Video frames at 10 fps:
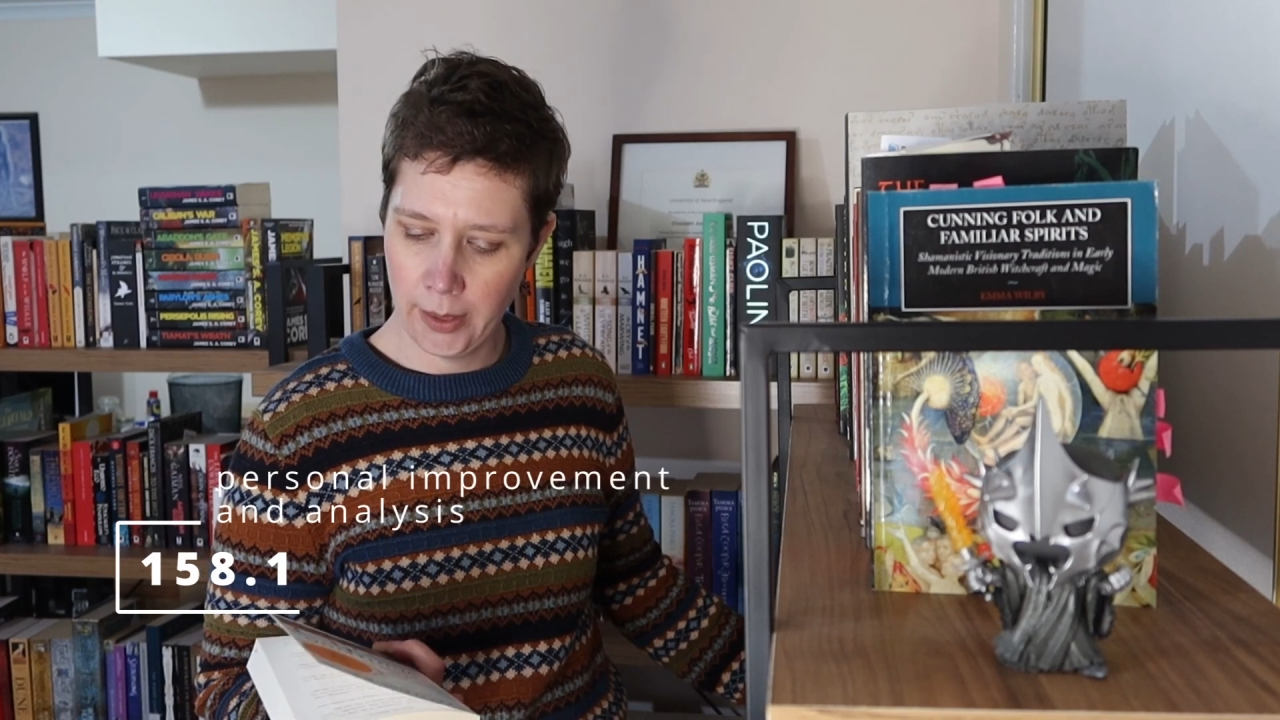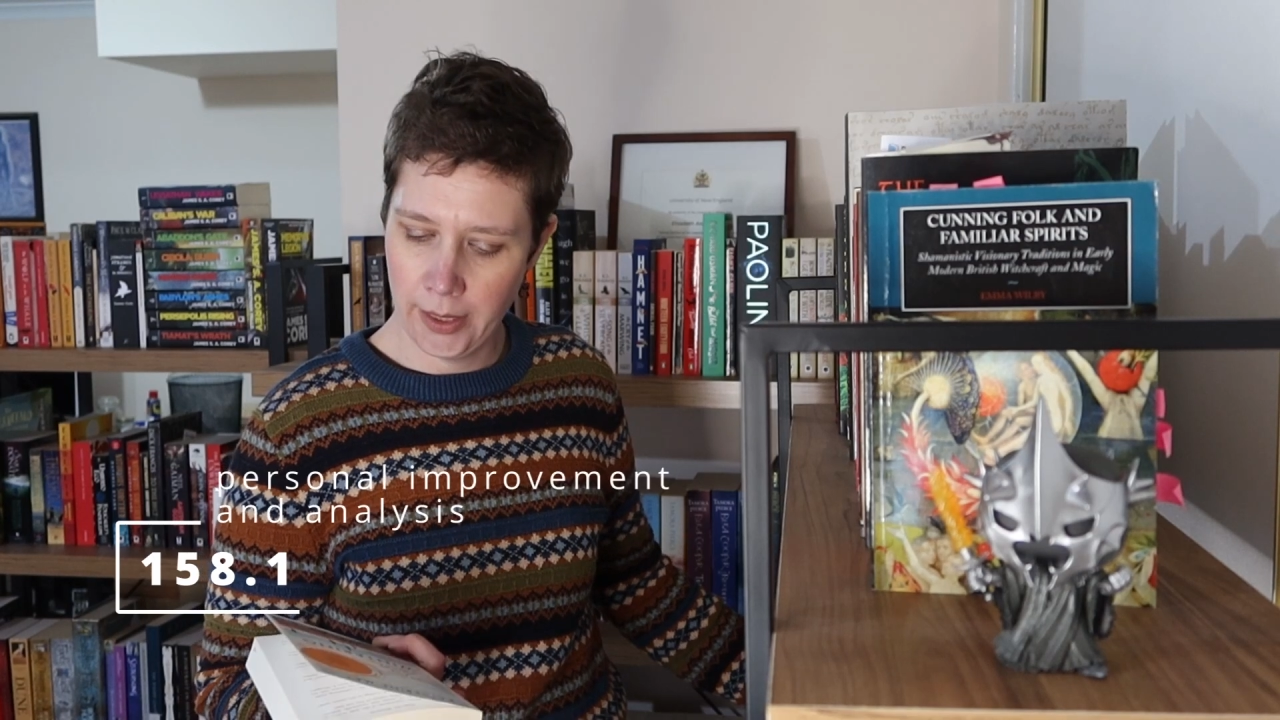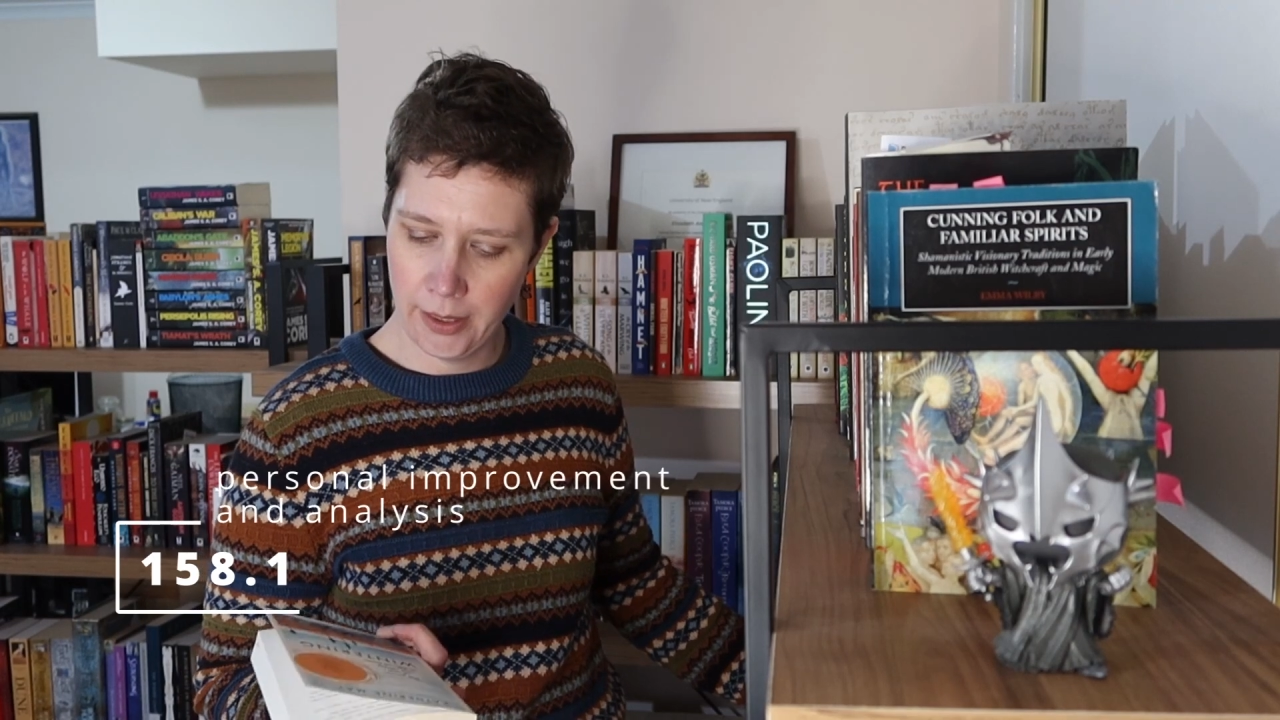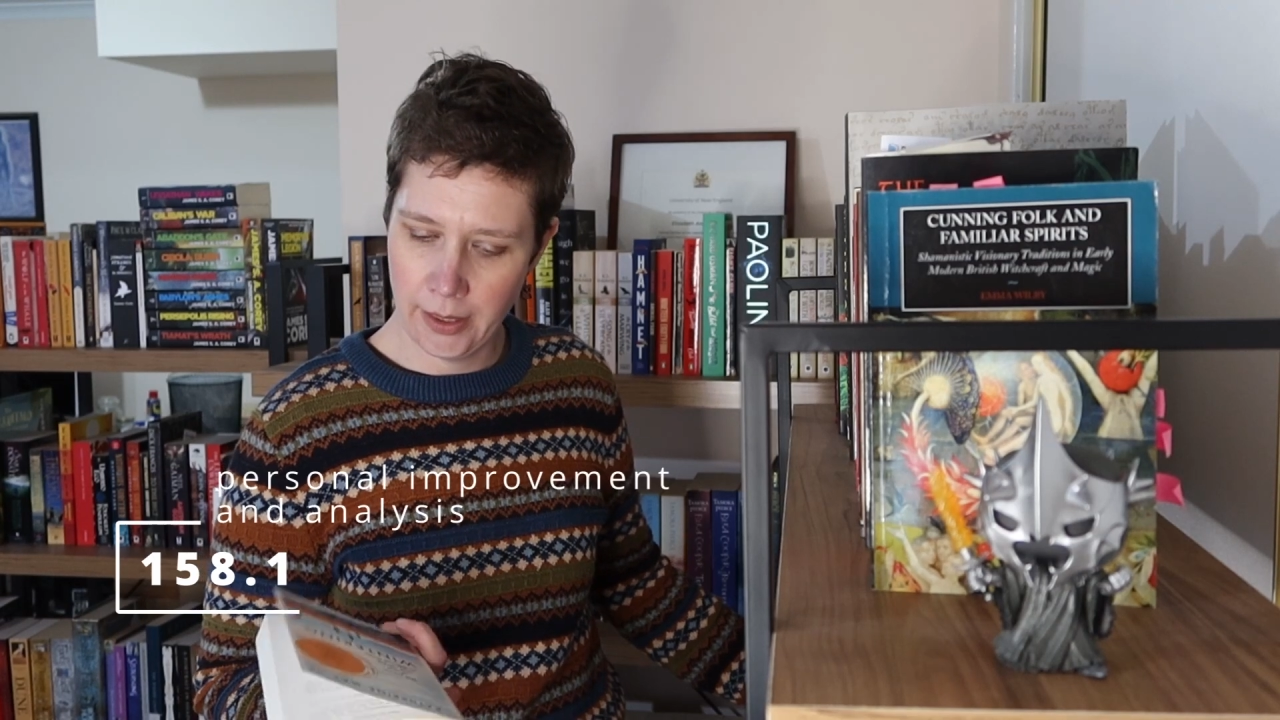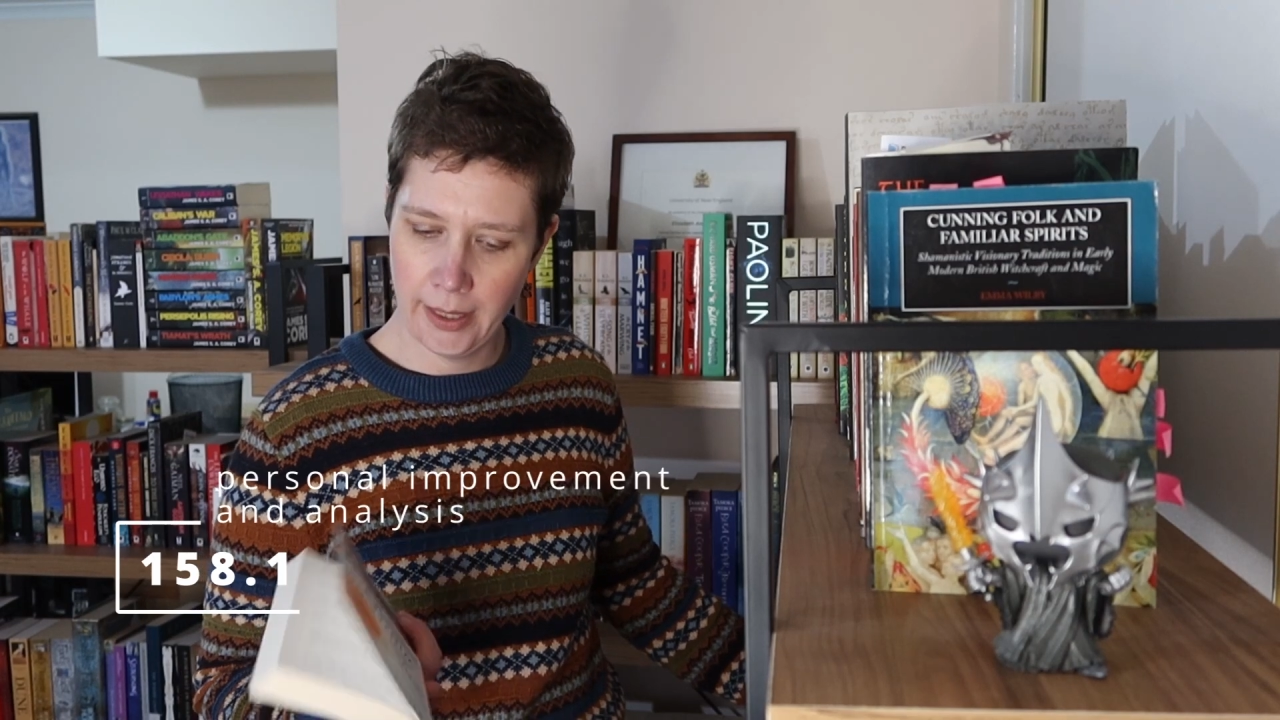
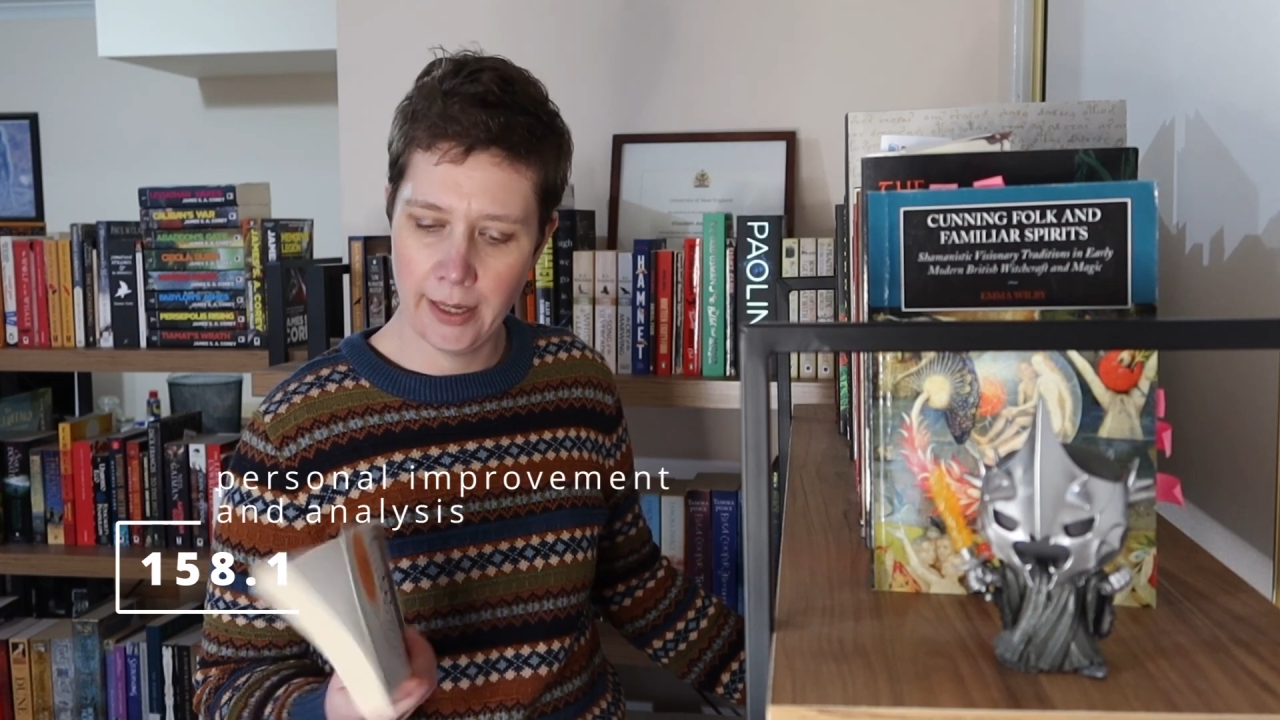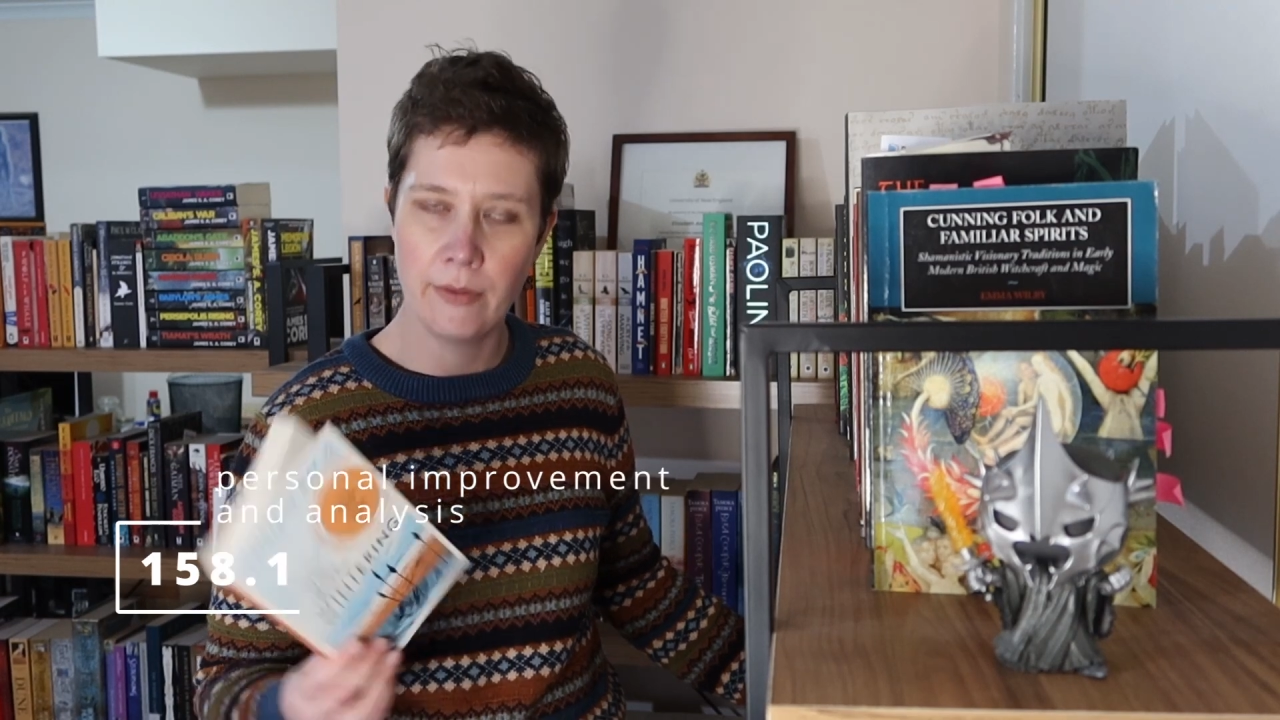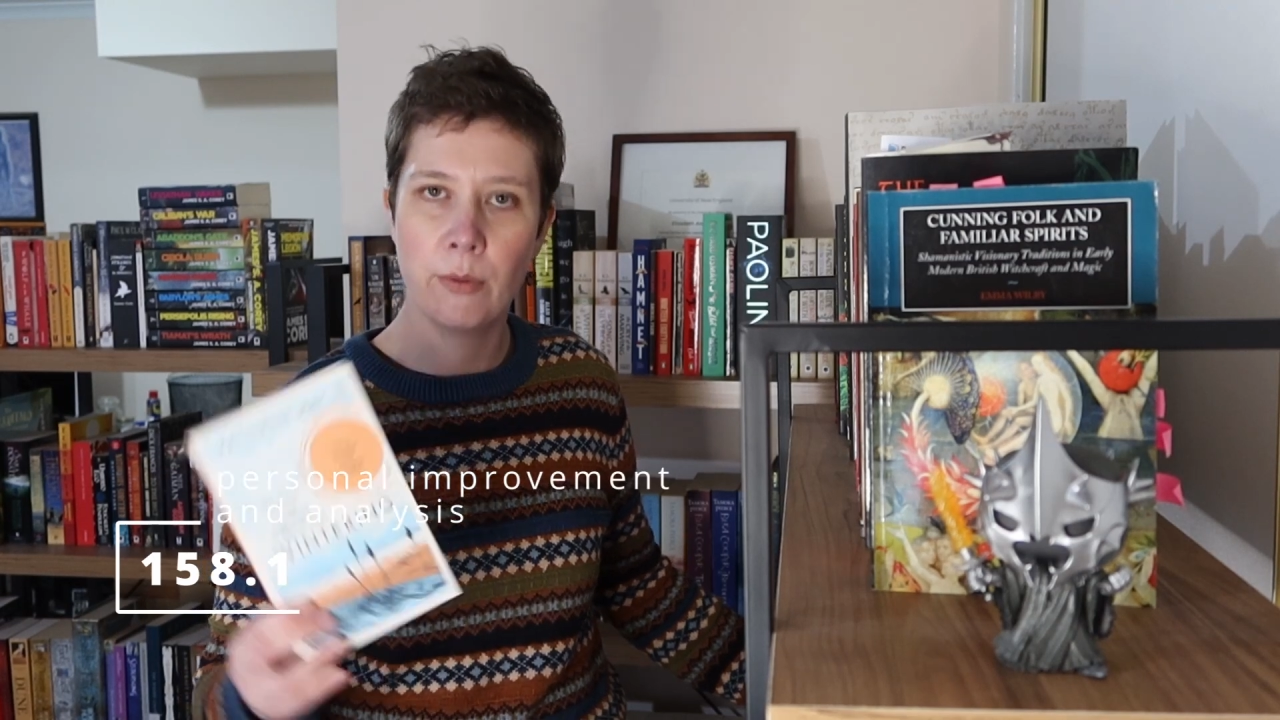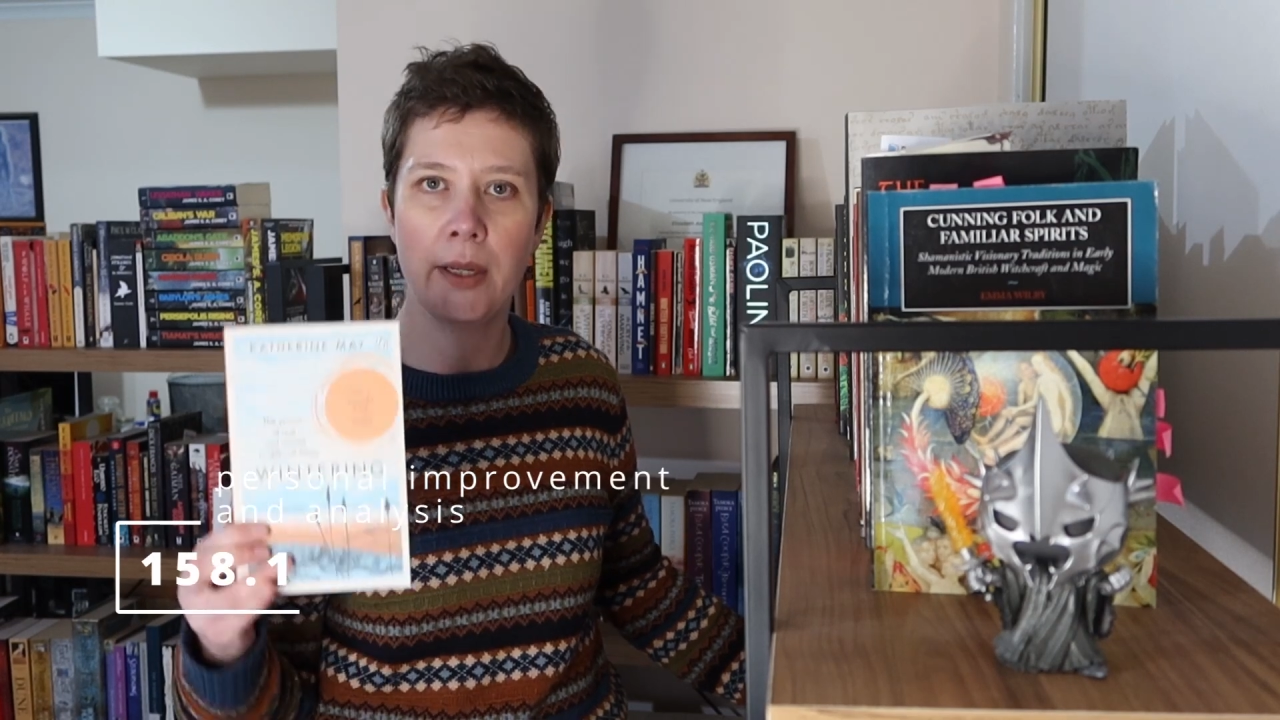I have